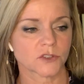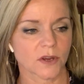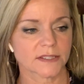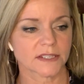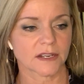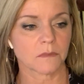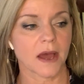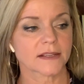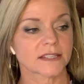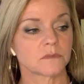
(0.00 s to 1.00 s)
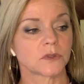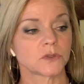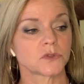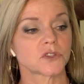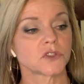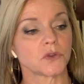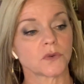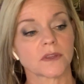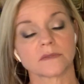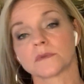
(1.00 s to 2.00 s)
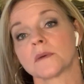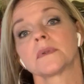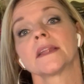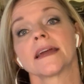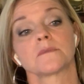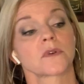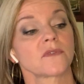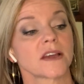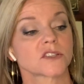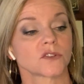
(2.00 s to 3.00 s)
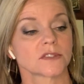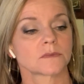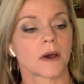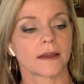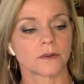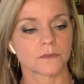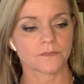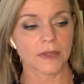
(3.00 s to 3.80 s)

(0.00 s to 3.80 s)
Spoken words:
dressed in a boxy blue suit gives me a polite professional smile.